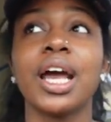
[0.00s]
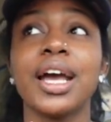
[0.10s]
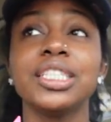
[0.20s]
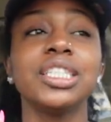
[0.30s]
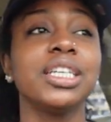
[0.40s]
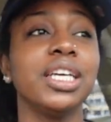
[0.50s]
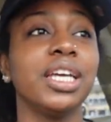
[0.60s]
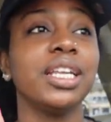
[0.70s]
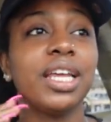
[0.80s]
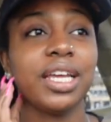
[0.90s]
I should
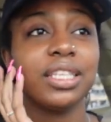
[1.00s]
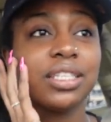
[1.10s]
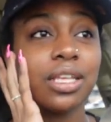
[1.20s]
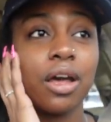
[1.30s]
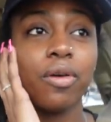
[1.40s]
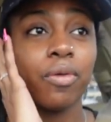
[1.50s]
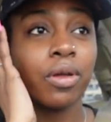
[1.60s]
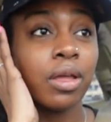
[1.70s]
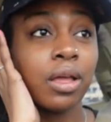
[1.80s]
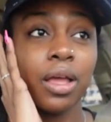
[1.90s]
get next. So
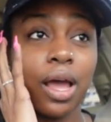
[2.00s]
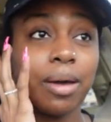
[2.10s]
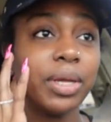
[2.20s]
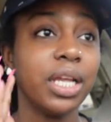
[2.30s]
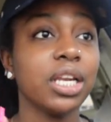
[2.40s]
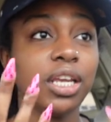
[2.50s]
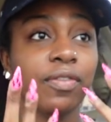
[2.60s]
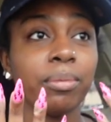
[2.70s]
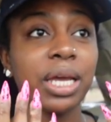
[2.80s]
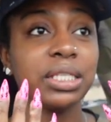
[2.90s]
I'm gonna get a
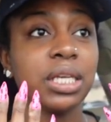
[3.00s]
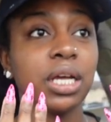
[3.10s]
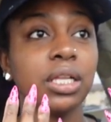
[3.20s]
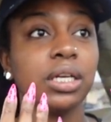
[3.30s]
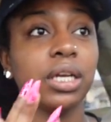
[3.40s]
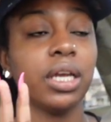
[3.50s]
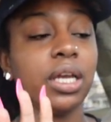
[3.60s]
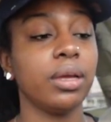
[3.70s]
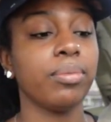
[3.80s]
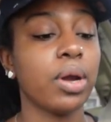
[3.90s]
different base color
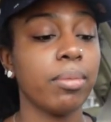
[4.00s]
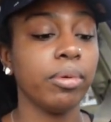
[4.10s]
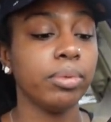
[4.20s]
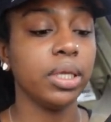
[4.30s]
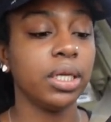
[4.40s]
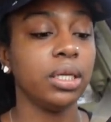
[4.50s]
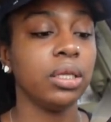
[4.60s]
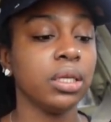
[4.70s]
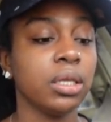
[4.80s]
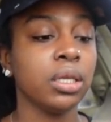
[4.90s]
and probably
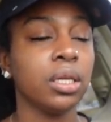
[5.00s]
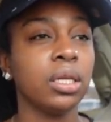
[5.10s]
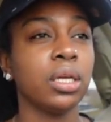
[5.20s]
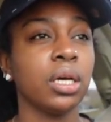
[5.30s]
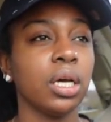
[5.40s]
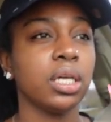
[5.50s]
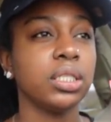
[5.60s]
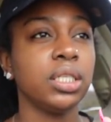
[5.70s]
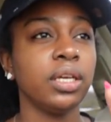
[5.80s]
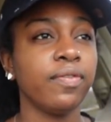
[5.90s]
a
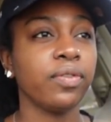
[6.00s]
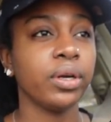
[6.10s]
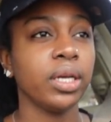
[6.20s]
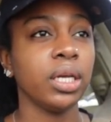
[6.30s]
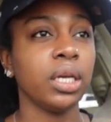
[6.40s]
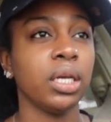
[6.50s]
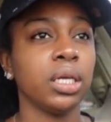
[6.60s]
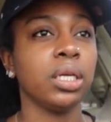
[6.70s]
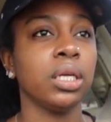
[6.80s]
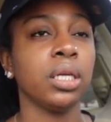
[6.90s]
different